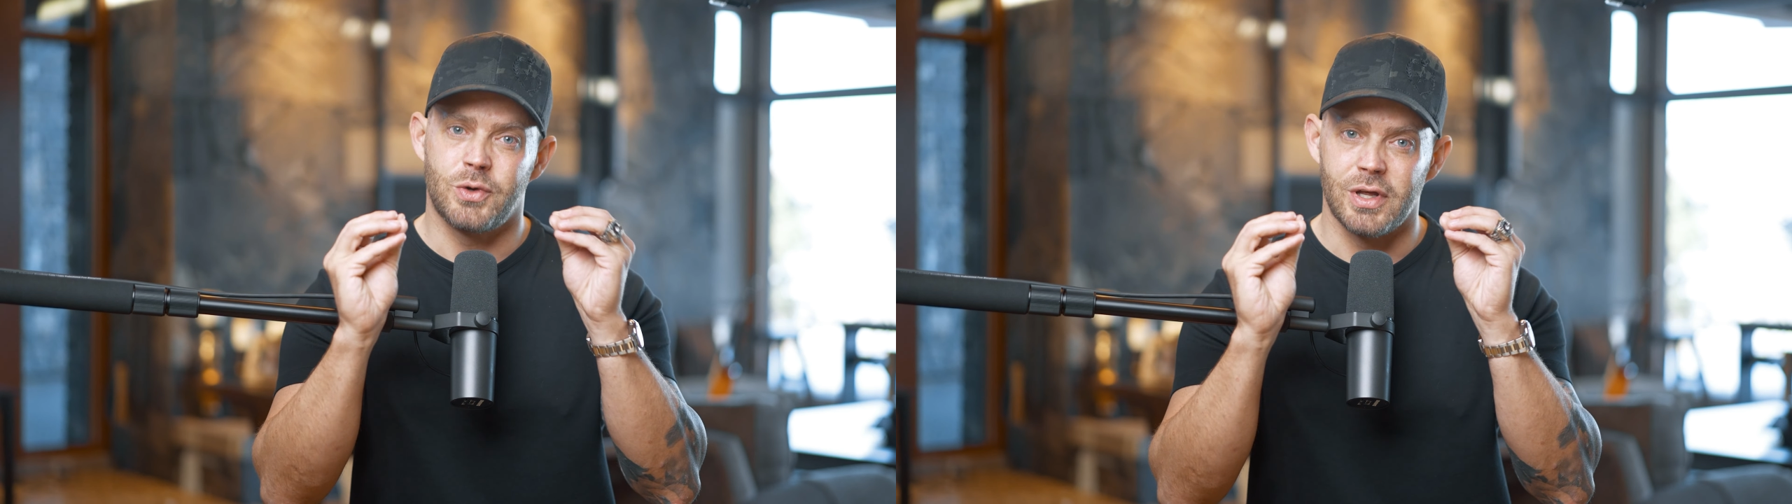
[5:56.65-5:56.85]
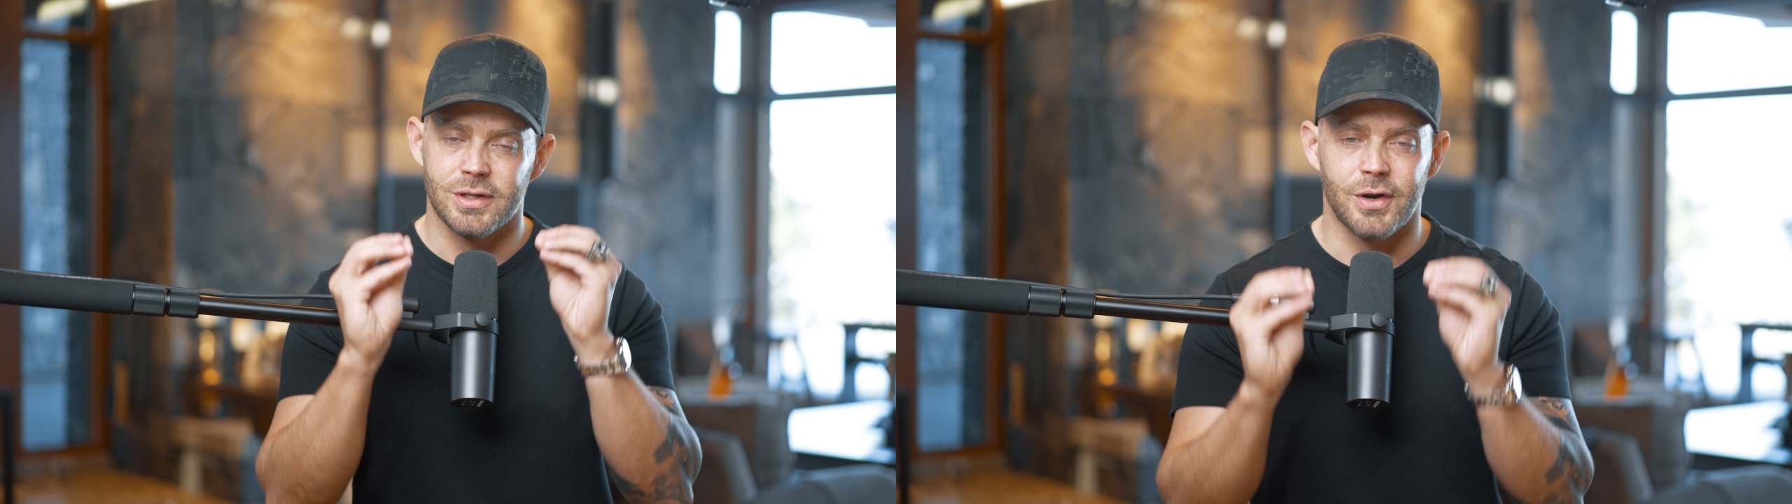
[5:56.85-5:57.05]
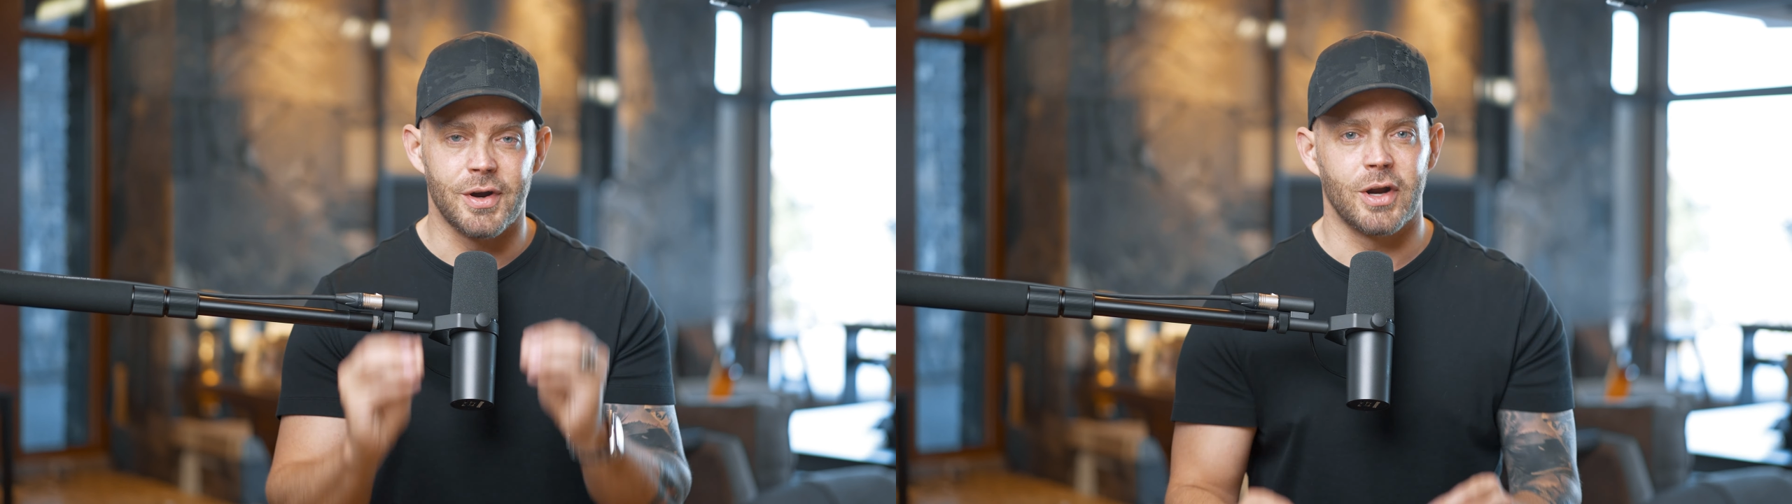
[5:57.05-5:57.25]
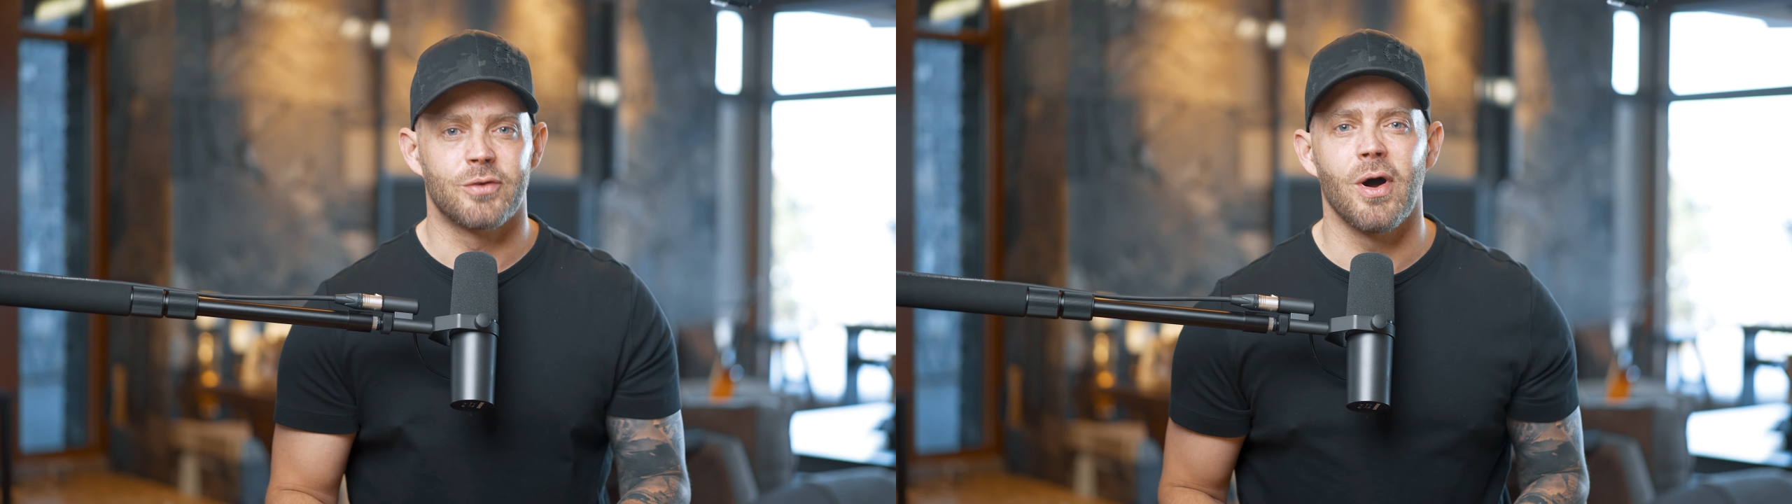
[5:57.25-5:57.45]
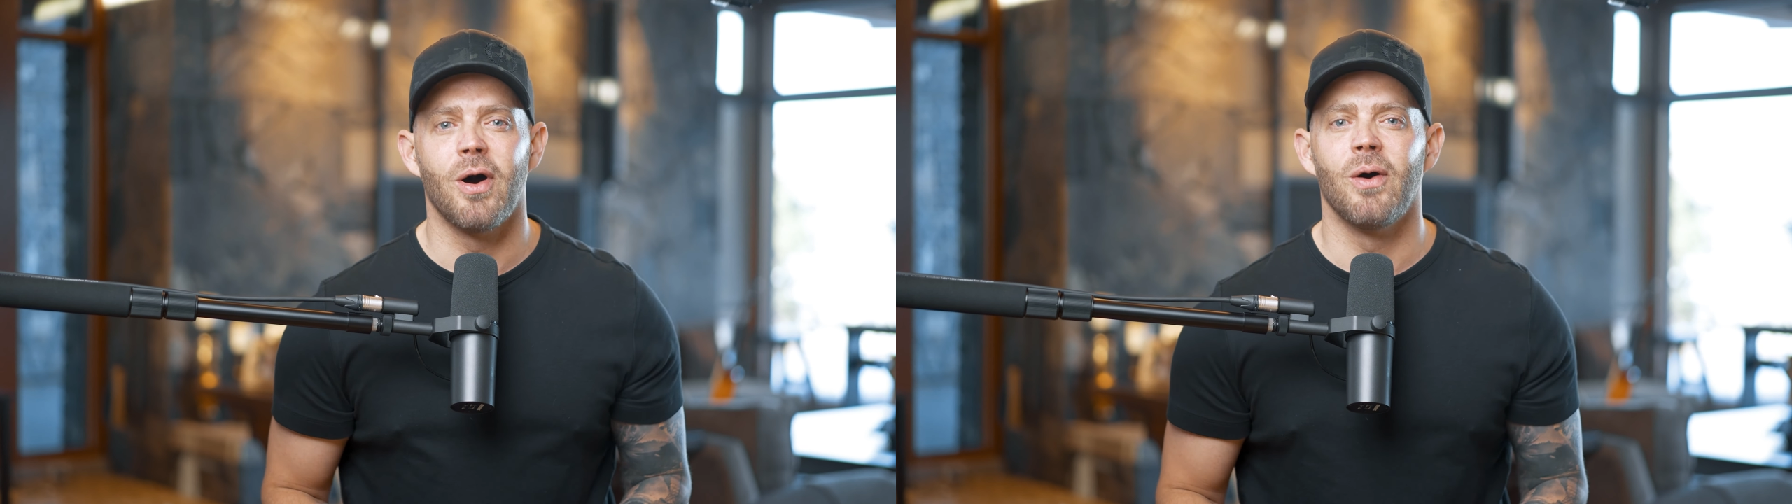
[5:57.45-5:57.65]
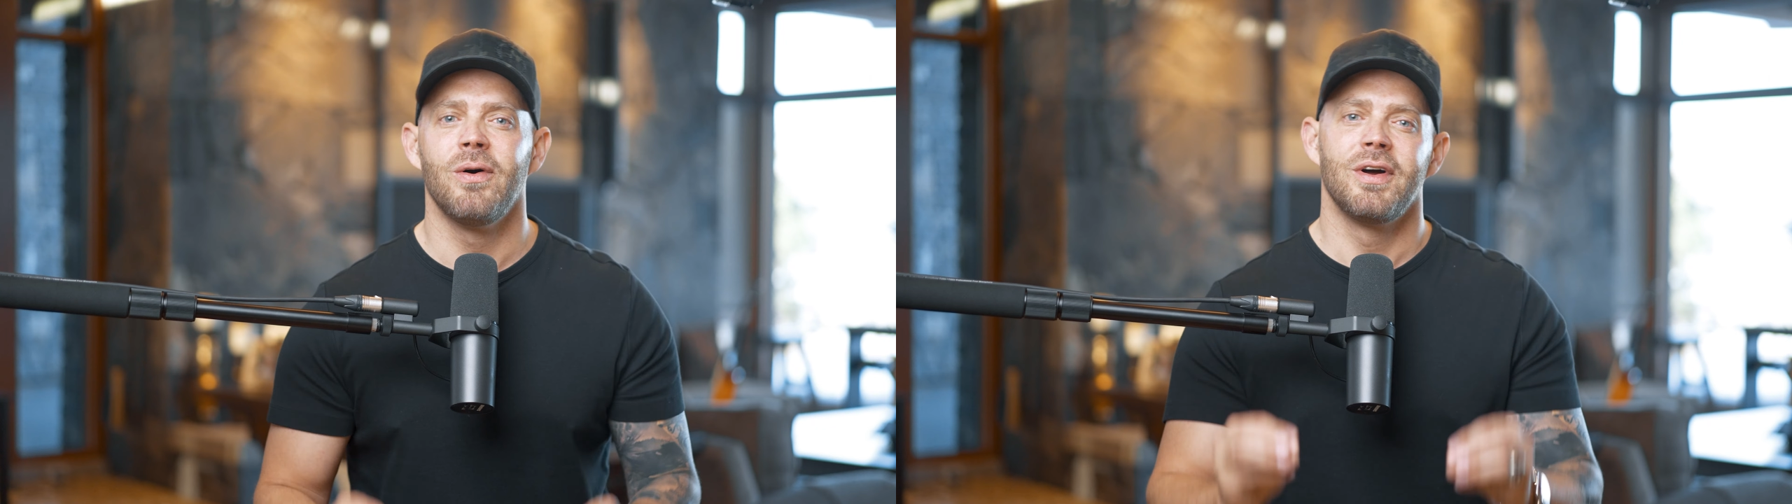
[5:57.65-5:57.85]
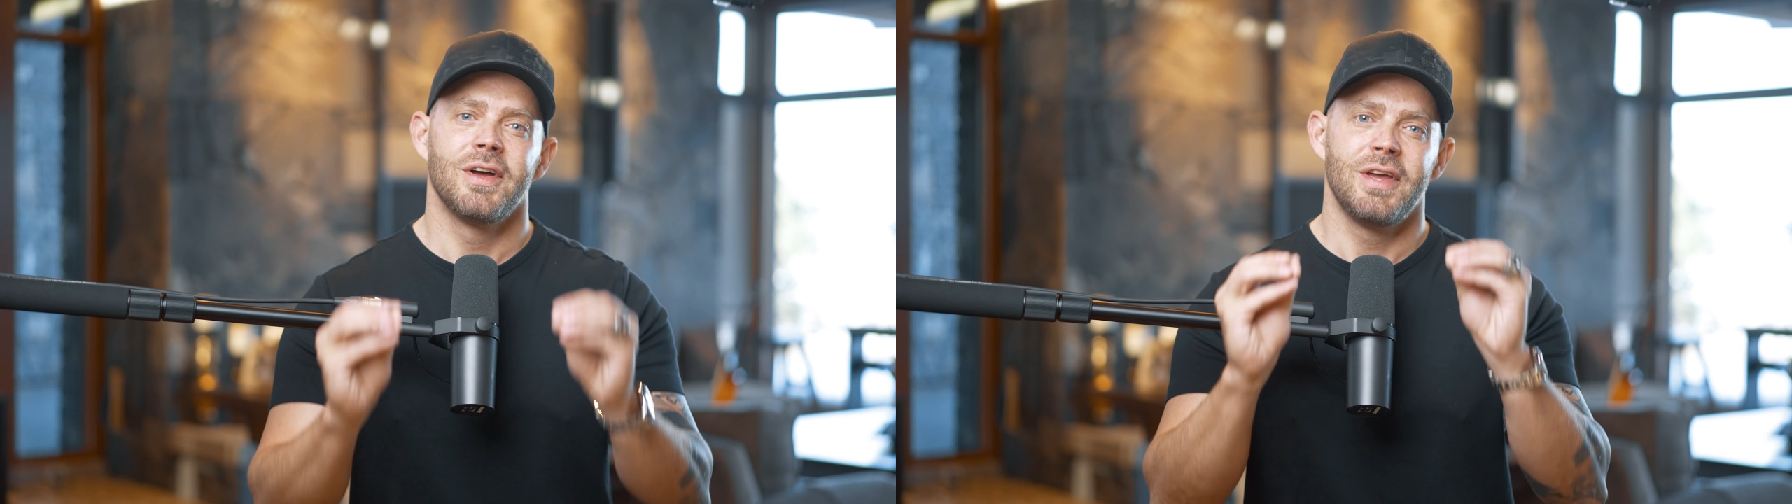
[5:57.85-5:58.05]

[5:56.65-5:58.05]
You can learn and grow.